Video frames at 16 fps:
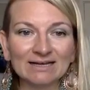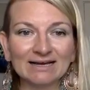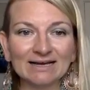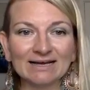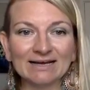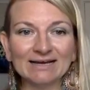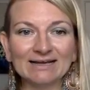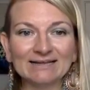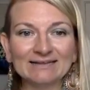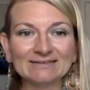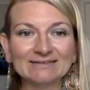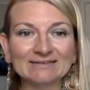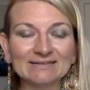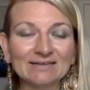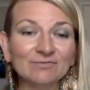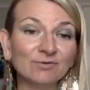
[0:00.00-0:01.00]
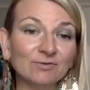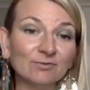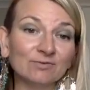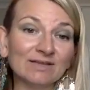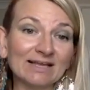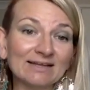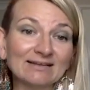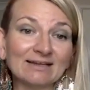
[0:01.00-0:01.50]
And if you
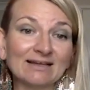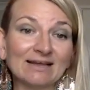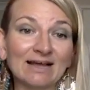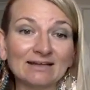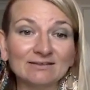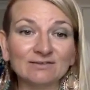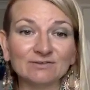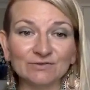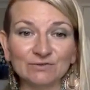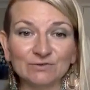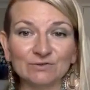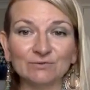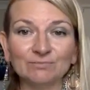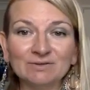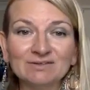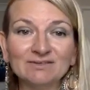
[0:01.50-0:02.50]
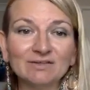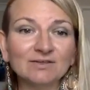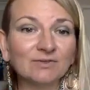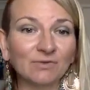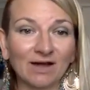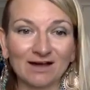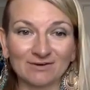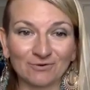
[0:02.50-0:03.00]
take that attitude to your business,
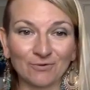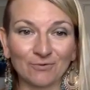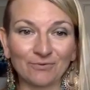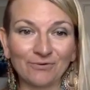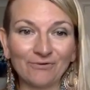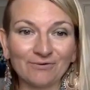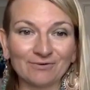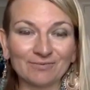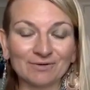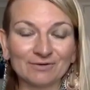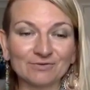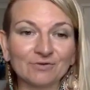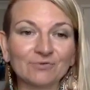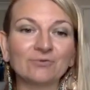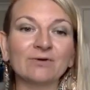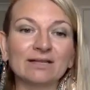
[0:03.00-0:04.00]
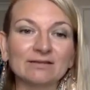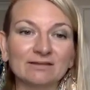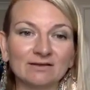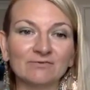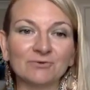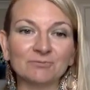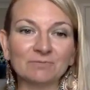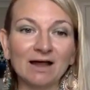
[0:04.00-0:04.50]
you can't go wrong, because you're
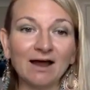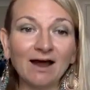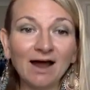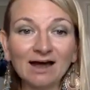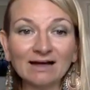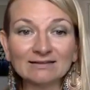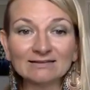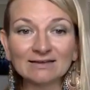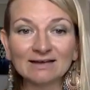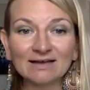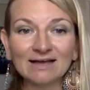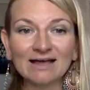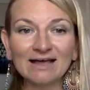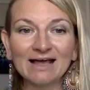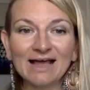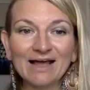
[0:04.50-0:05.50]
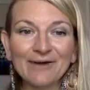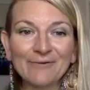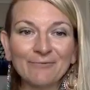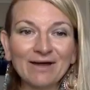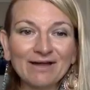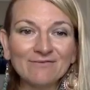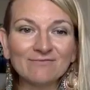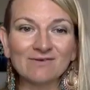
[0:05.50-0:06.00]
creating from the heart.
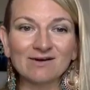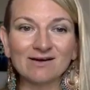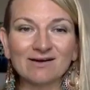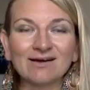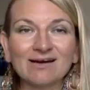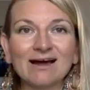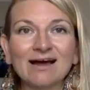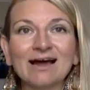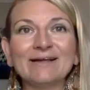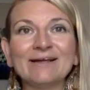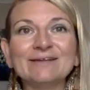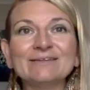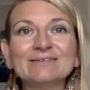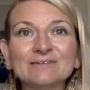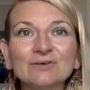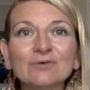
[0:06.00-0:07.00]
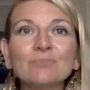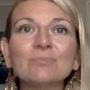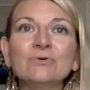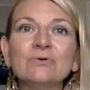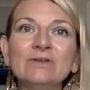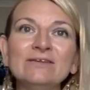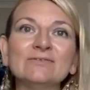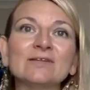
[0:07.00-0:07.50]
However, I still
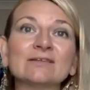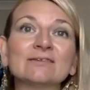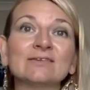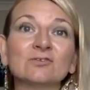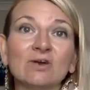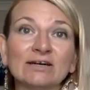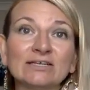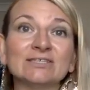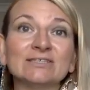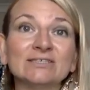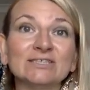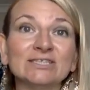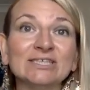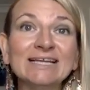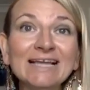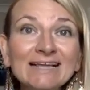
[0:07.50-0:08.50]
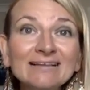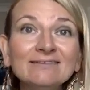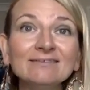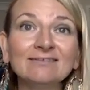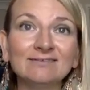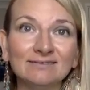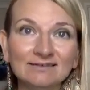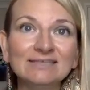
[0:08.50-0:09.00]
believe that strategy
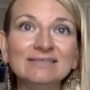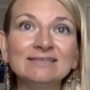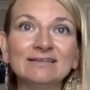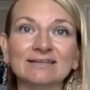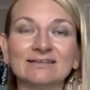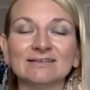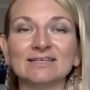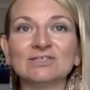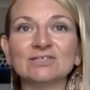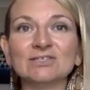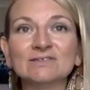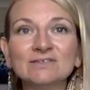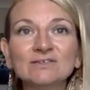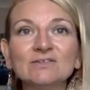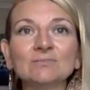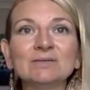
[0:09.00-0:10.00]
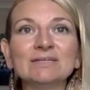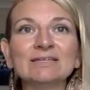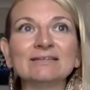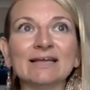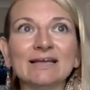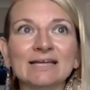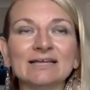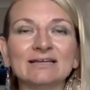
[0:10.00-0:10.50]
is needed. It just needs to be
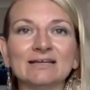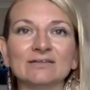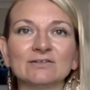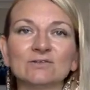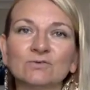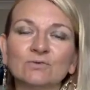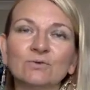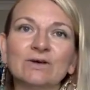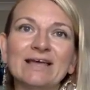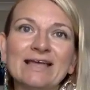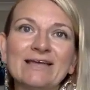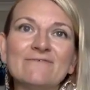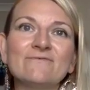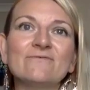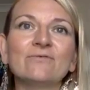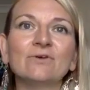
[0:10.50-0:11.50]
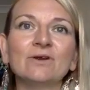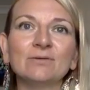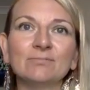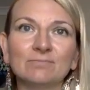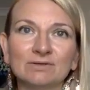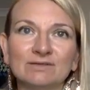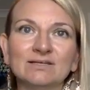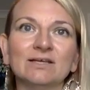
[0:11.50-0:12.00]
tailored to every
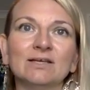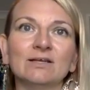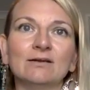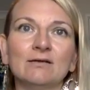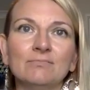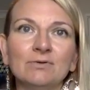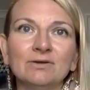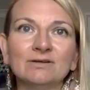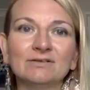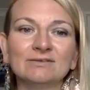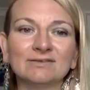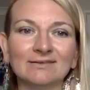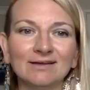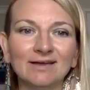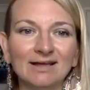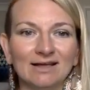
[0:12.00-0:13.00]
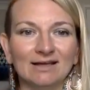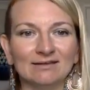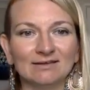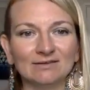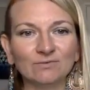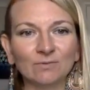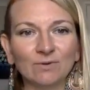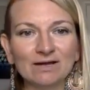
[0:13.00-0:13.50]
particular person.
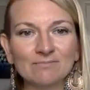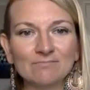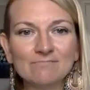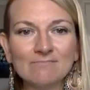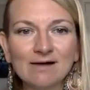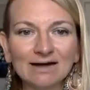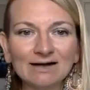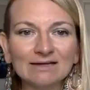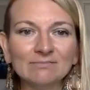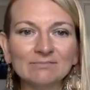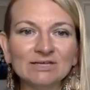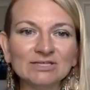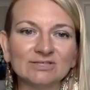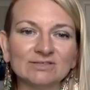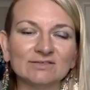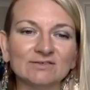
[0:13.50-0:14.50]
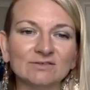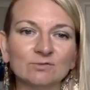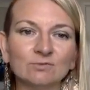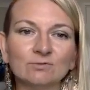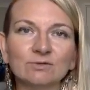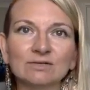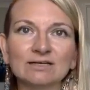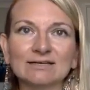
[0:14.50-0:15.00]
That's why my mission is to
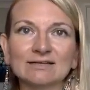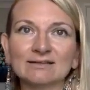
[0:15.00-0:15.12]
work